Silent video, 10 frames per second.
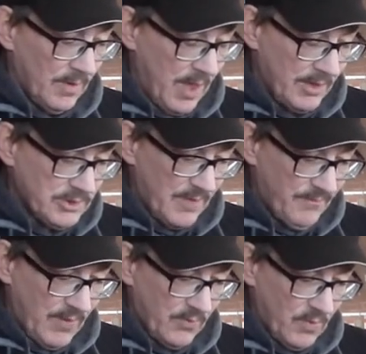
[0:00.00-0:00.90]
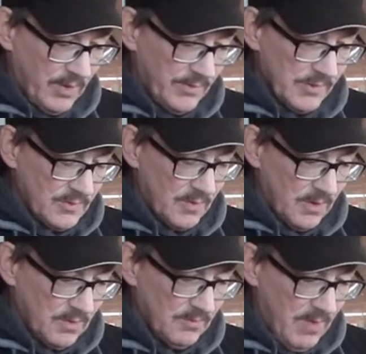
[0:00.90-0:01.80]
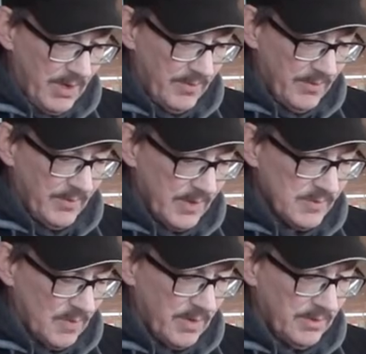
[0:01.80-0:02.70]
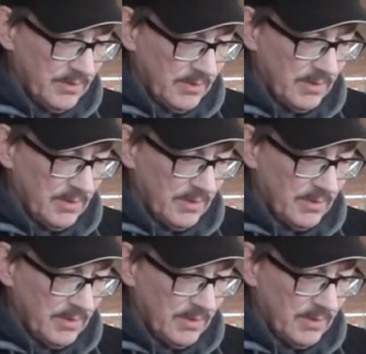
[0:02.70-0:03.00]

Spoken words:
Actually, I found one in the store better than this one.